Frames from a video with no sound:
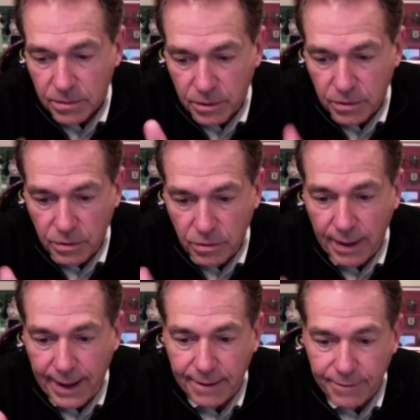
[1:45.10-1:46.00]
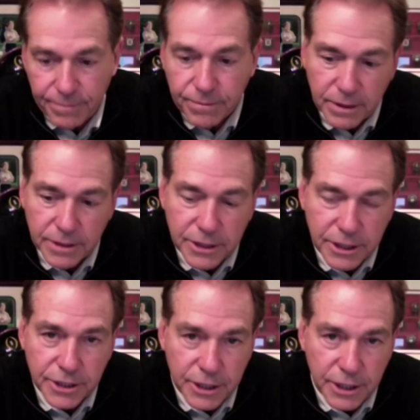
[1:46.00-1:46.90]
you have
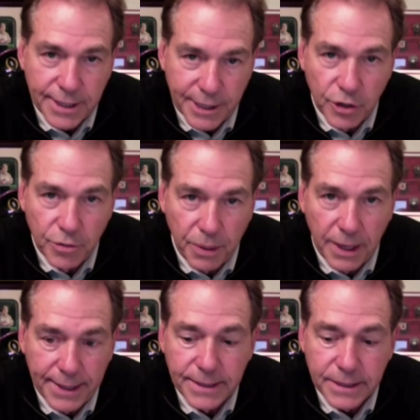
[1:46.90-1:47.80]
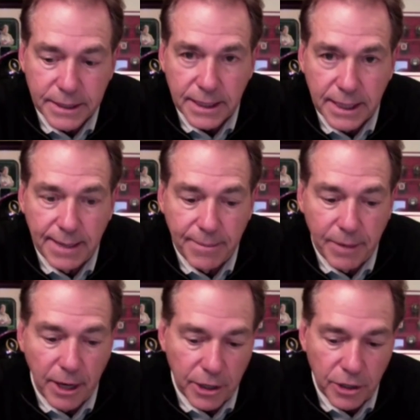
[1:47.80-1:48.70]
consistently good plays in the game,
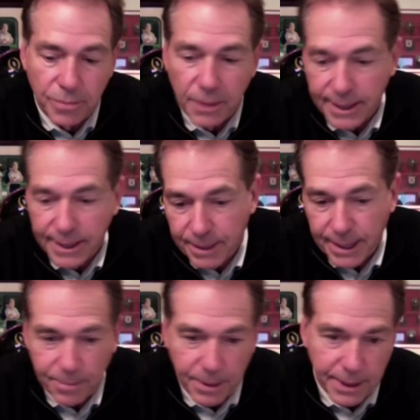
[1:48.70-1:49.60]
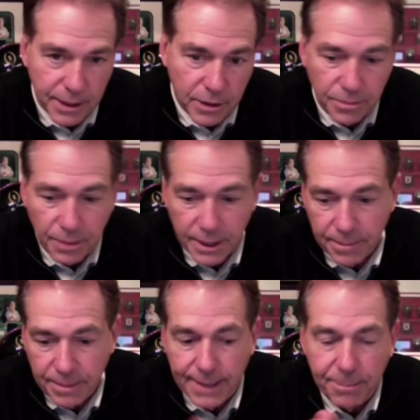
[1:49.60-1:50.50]
not a good play, a bad play, a good play, a
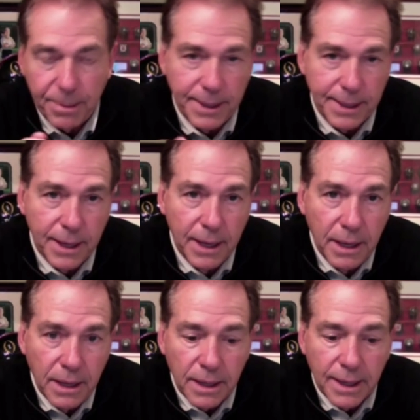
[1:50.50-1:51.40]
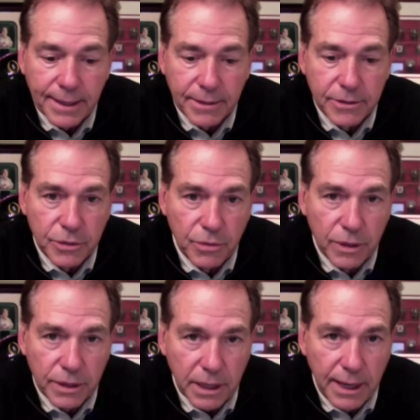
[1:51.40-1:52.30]
bad play, all right, because you want
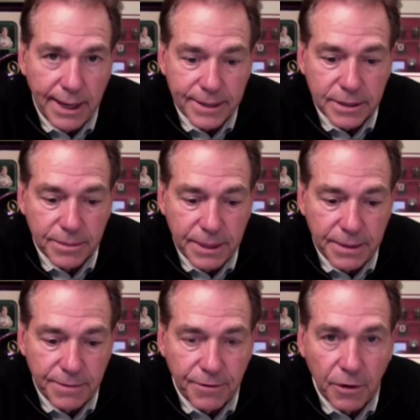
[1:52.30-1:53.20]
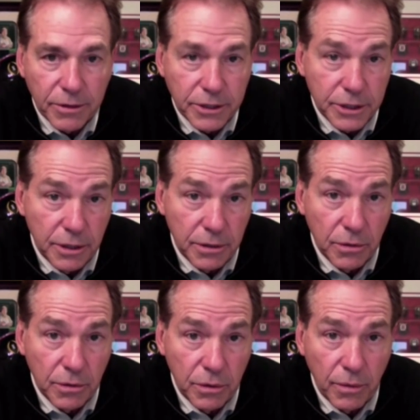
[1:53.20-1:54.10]
the guys to be focusing on
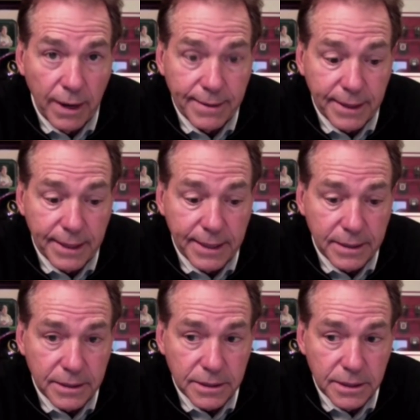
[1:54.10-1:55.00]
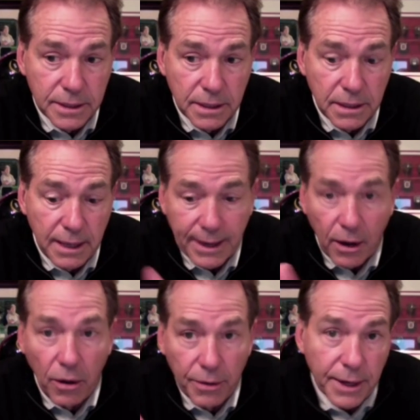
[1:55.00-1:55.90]
doing the right things, like,
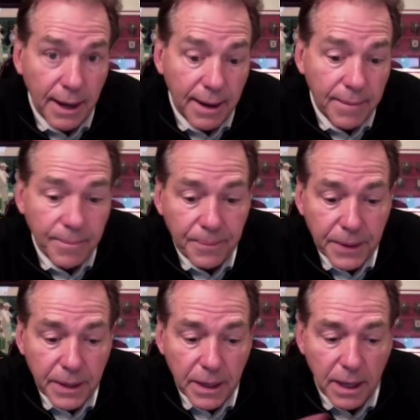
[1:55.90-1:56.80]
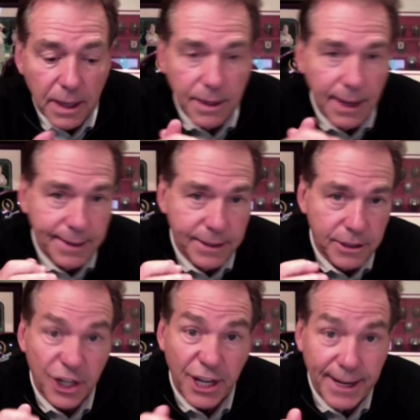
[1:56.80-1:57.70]
all the time, not
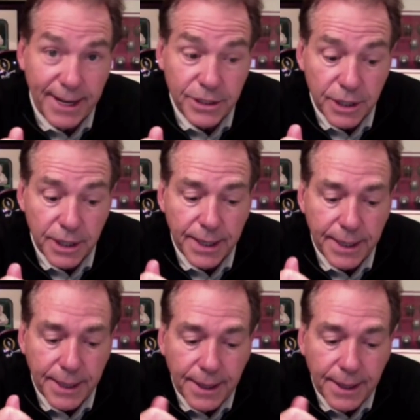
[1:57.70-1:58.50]
just occasionally.